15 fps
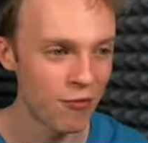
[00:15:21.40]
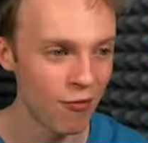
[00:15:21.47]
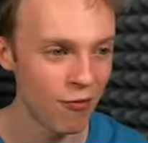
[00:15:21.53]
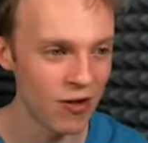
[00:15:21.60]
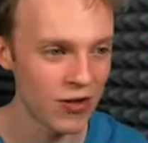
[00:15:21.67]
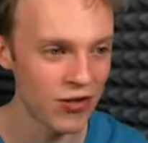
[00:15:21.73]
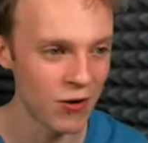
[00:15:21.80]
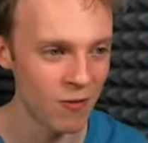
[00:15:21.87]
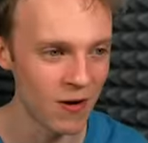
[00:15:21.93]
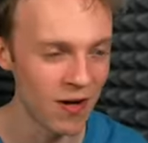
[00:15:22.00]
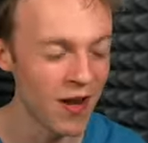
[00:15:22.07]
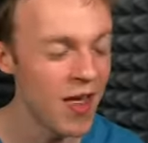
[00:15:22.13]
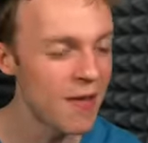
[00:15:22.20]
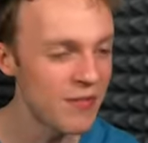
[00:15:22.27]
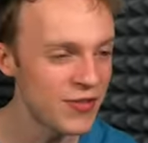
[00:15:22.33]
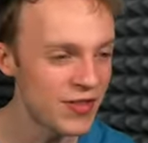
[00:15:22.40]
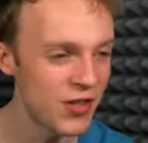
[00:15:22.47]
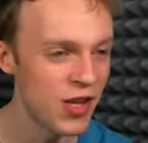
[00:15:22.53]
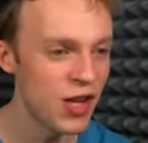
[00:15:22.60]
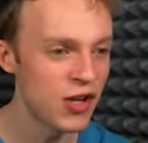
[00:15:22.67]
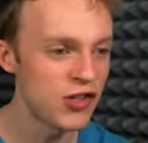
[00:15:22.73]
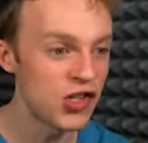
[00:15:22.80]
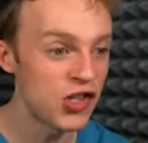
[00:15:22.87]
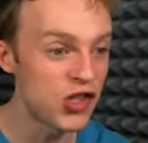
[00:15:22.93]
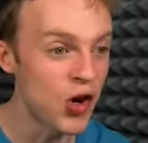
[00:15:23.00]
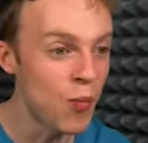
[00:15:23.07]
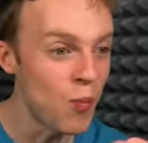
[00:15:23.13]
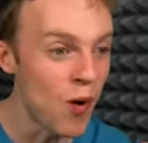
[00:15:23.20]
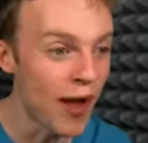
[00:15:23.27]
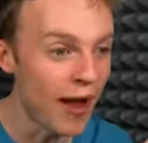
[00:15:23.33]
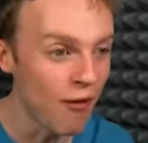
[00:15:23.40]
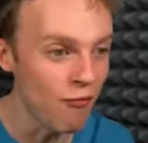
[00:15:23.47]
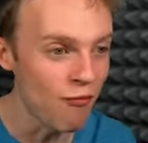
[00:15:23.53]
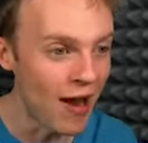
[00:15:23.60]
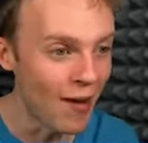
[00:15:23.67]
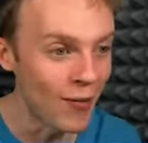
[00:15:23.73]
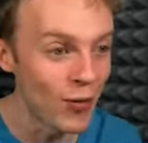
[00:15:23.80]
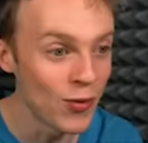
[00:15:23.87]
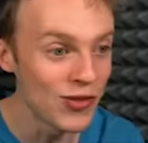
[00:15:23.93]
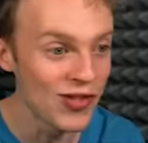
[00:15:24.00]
I'm pretty sure it lives somewhere around